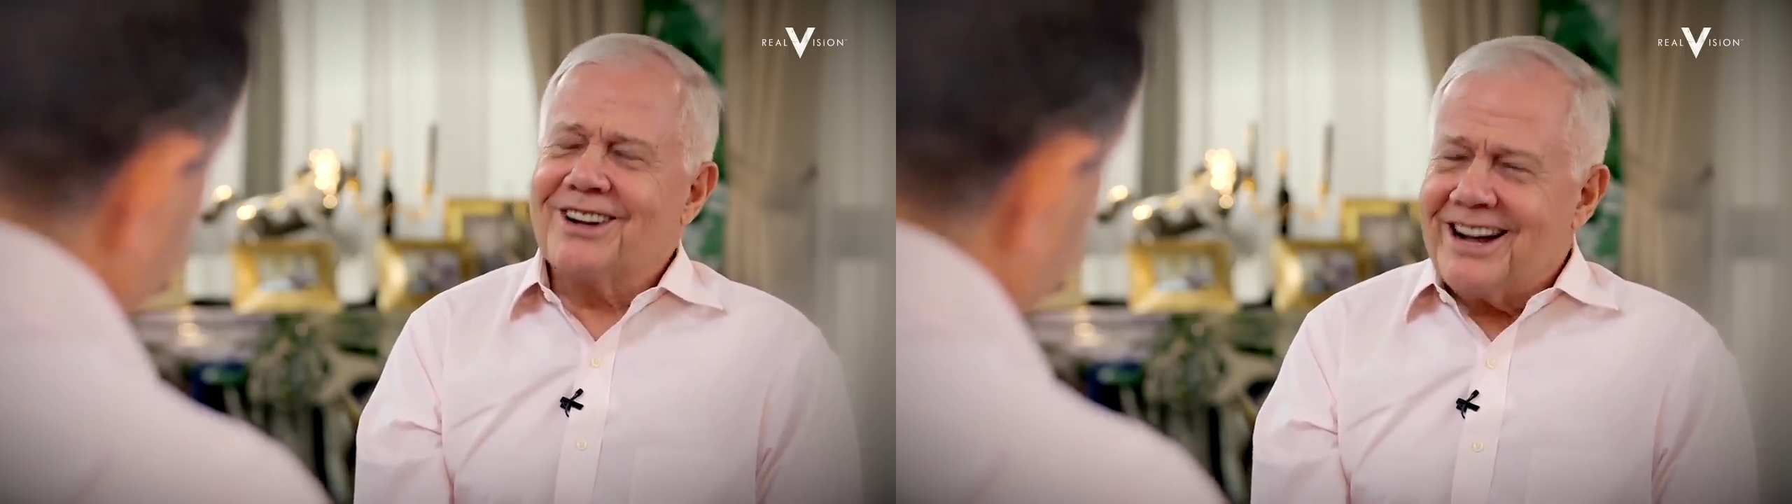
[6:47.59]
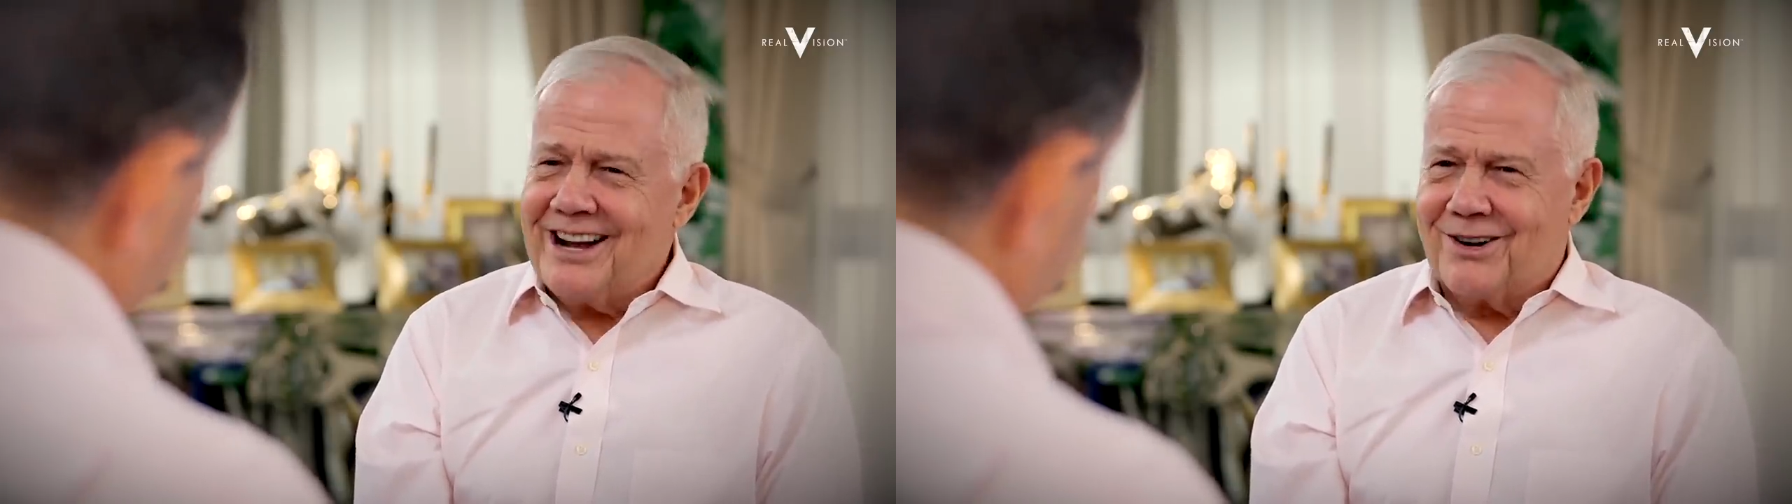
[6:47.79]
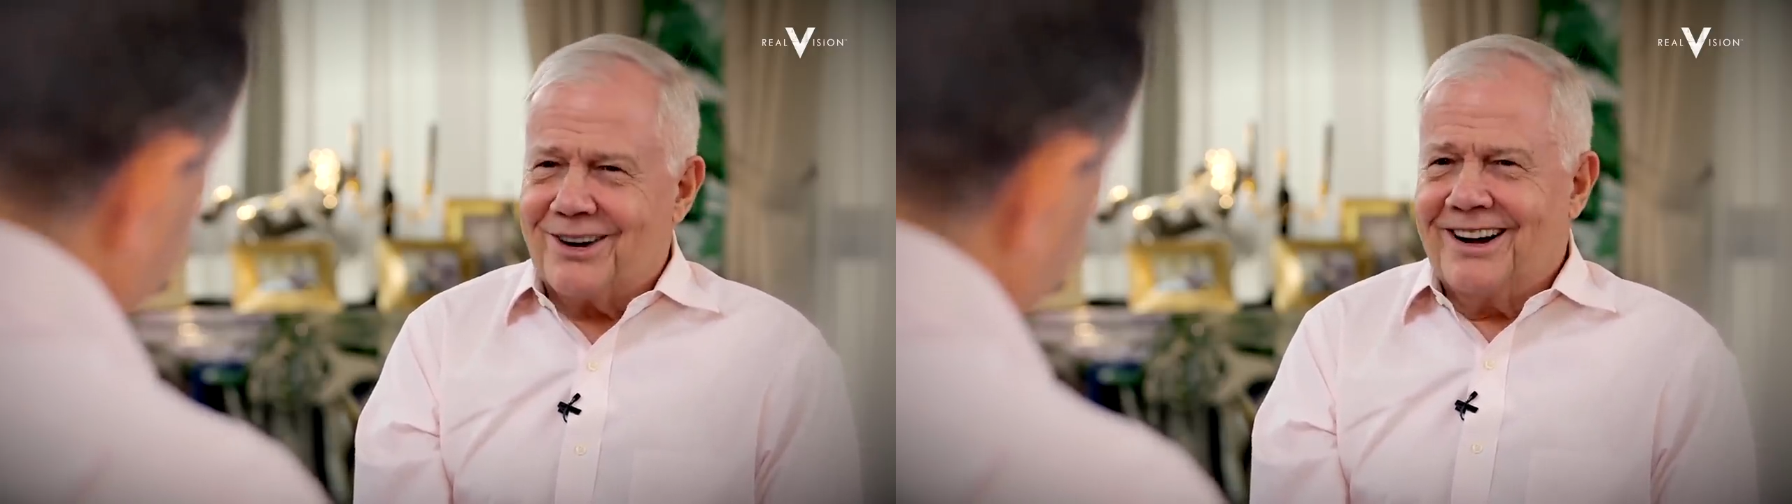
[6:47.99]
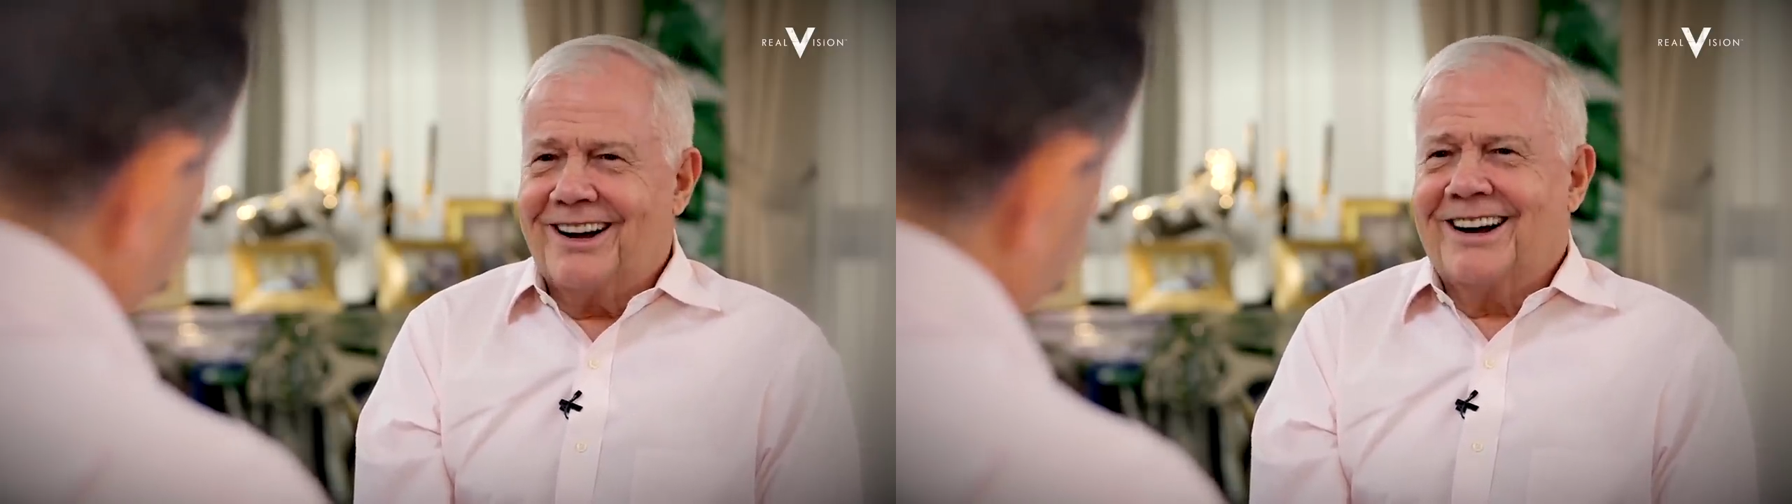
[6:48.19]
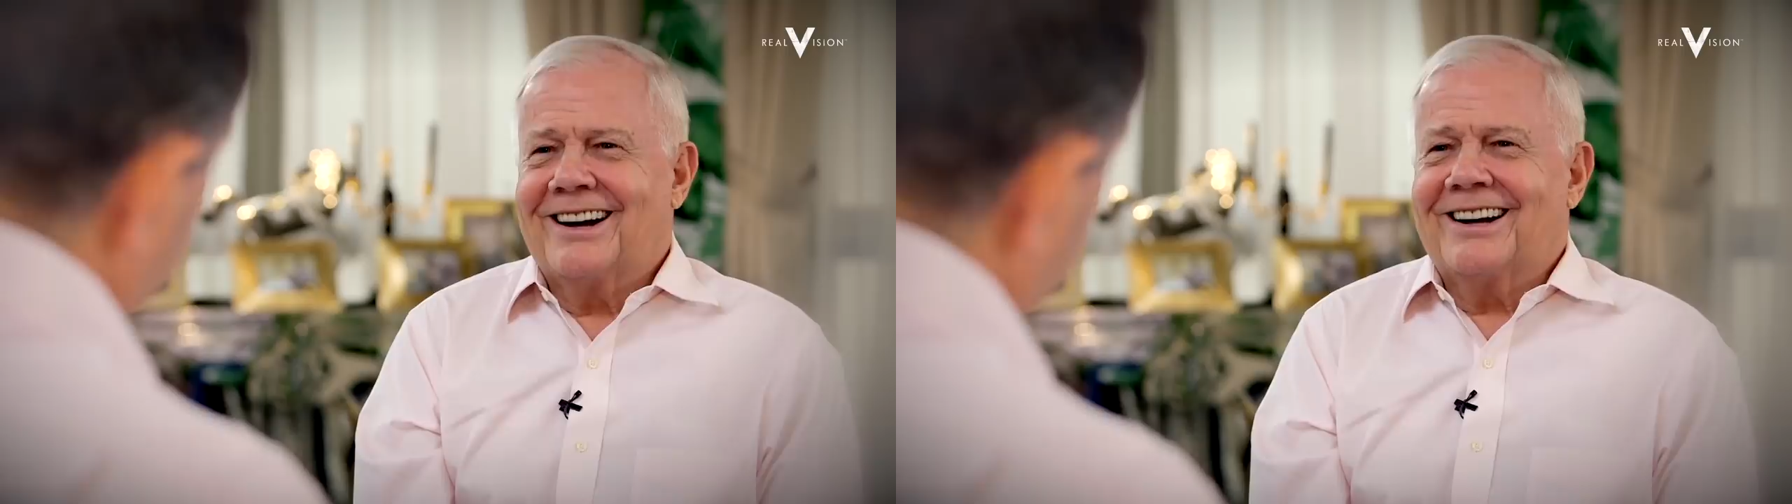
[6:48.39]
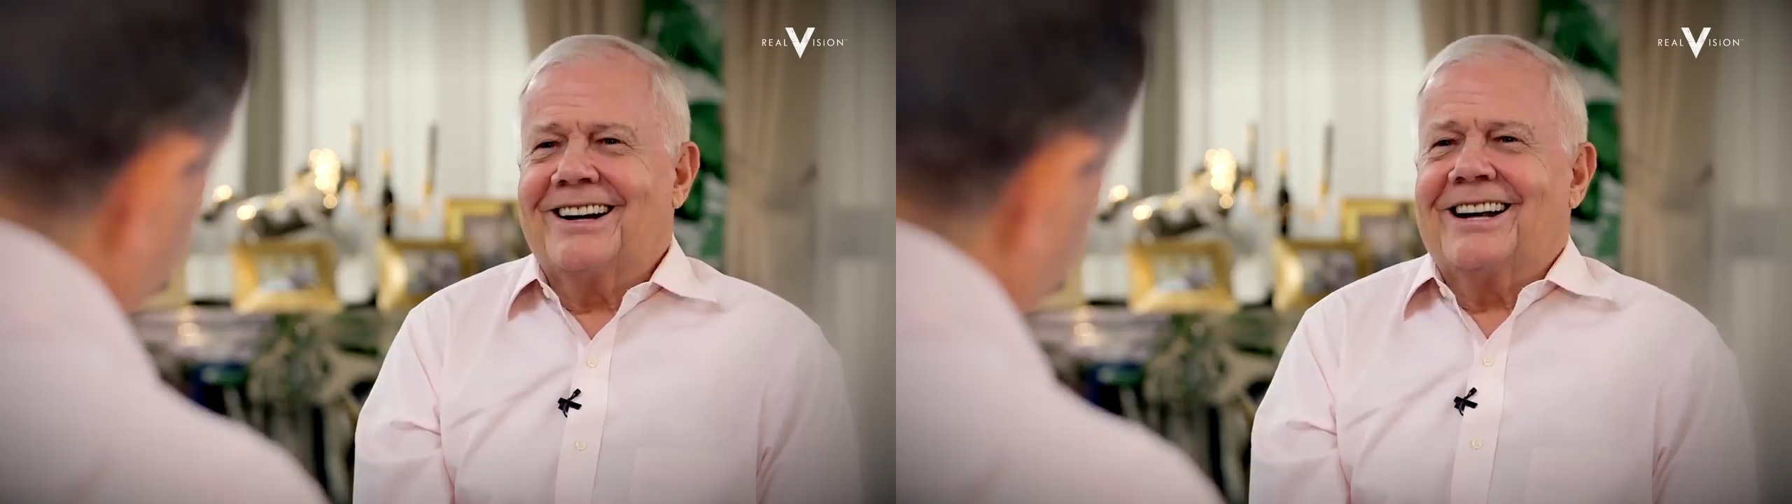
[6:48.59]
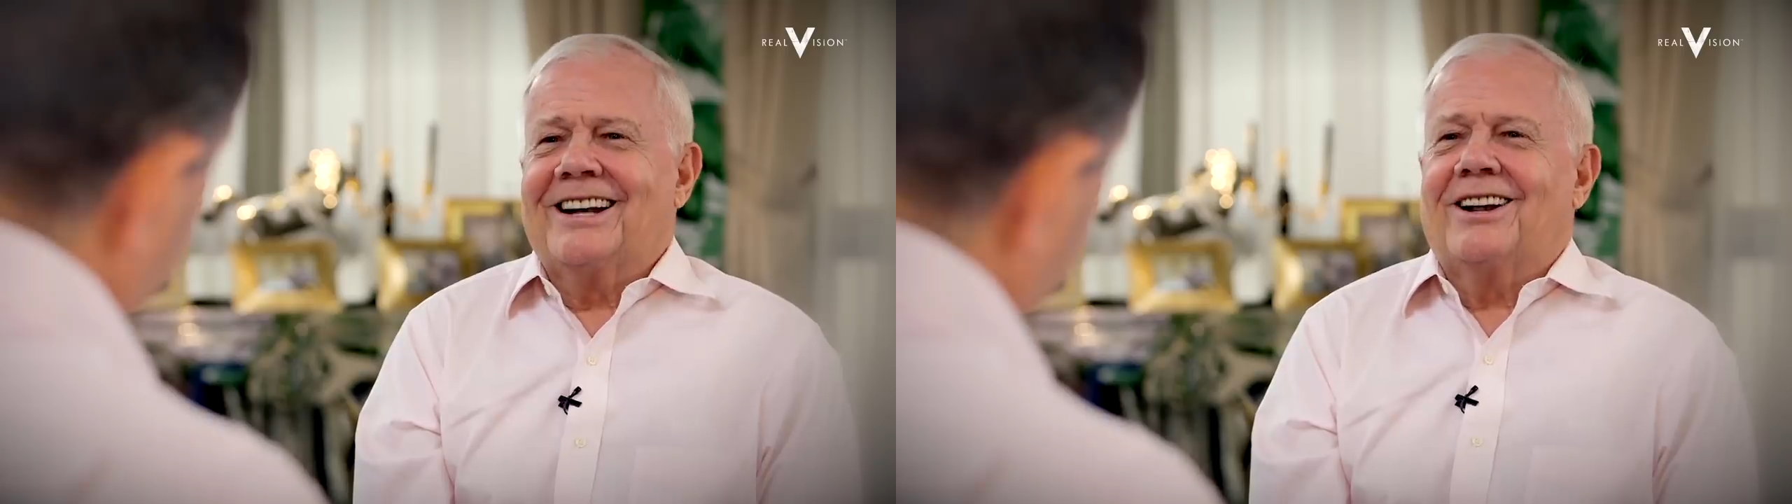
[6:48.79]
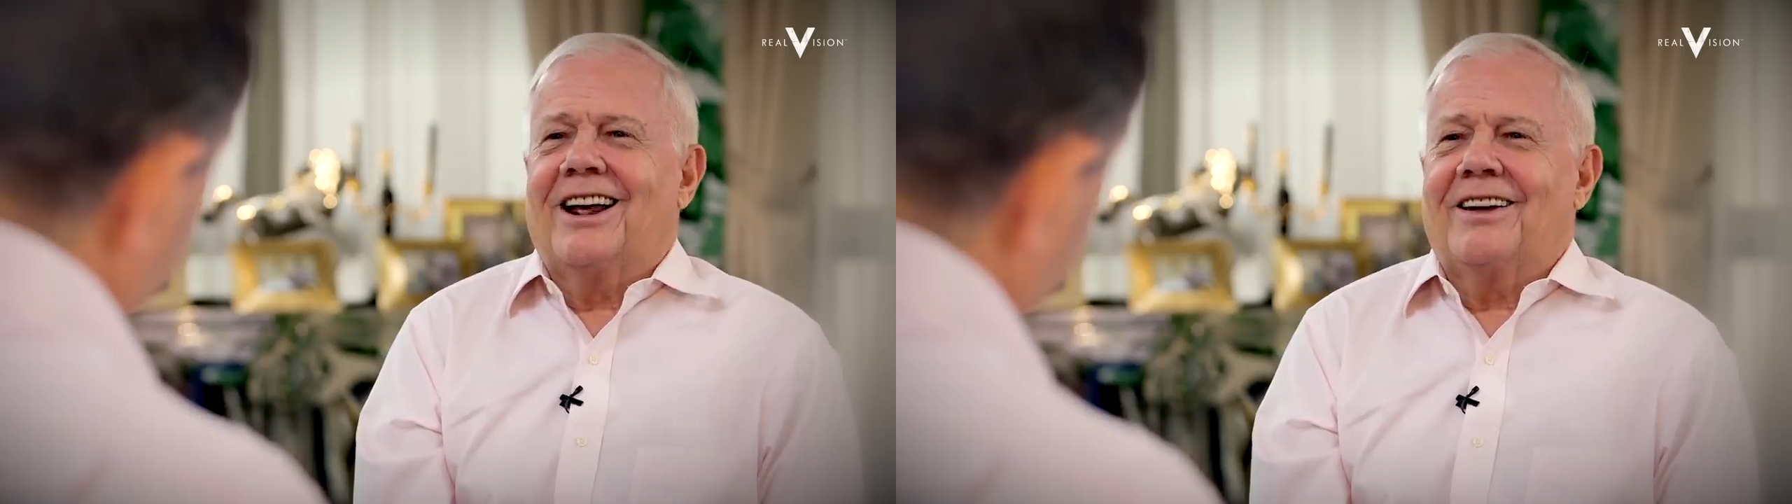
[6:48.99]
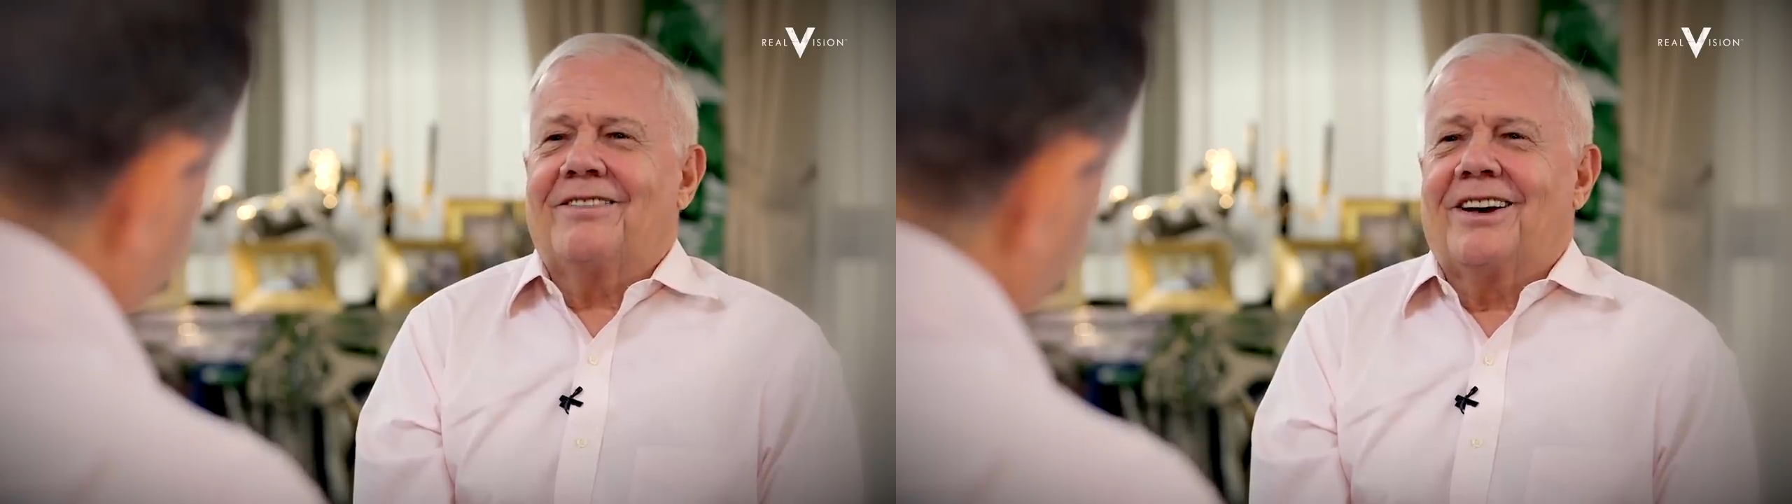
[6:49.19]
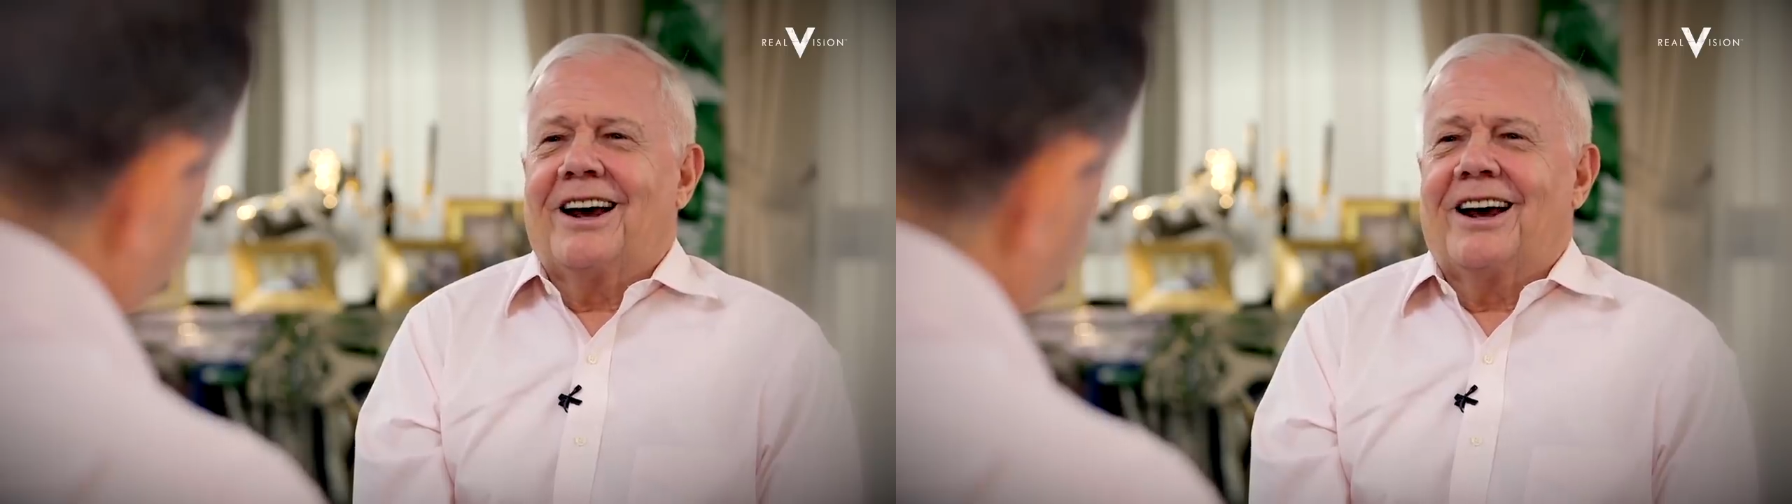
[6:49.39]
later uh, in life.